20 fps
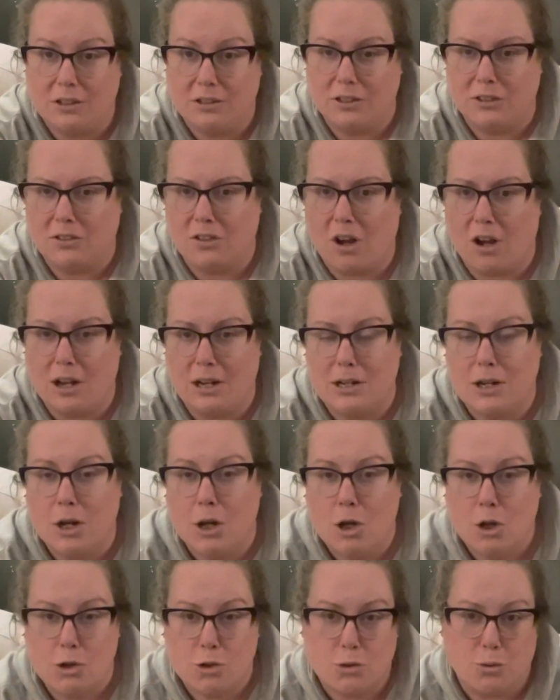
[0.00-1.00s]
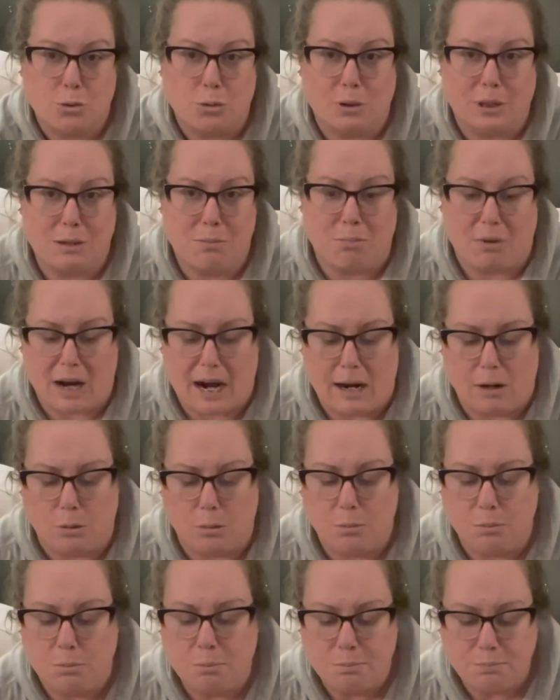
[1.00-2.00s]
They're not truly
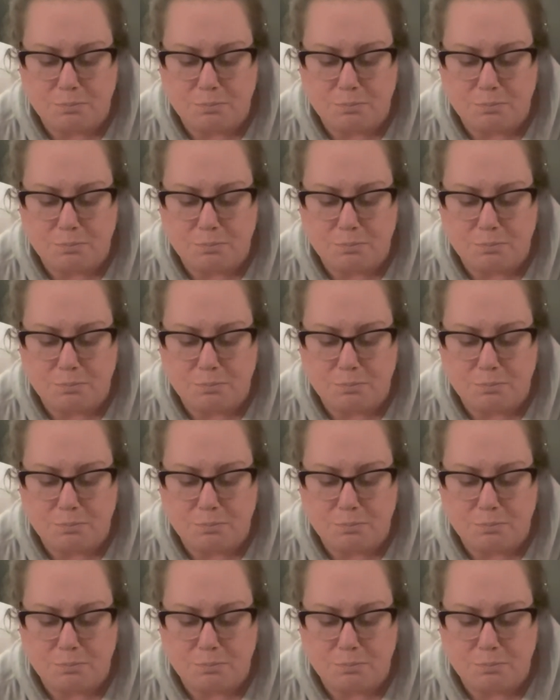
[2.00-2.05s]
brown.